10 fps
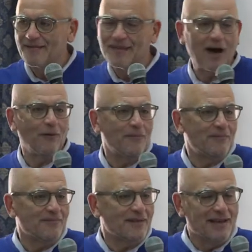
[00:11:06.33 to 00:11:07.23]
Now,
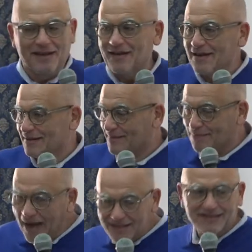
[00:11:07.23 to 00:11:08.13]
it
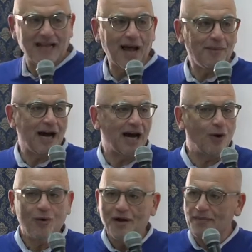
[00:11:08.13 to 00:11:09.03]
must
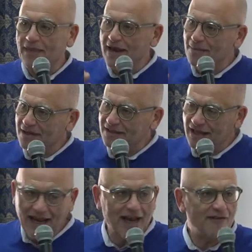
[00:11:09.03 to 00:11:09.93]
somehow, they must
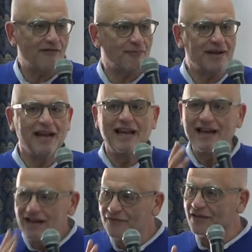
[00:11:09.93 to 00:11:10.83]
have
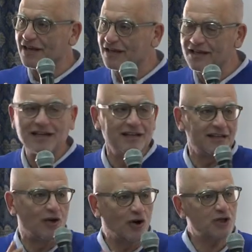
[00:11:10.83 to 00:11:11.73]
been living
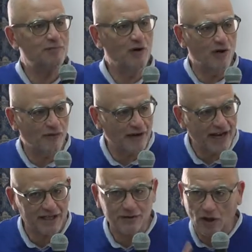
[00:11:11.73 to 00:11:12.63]
the gospel of grace.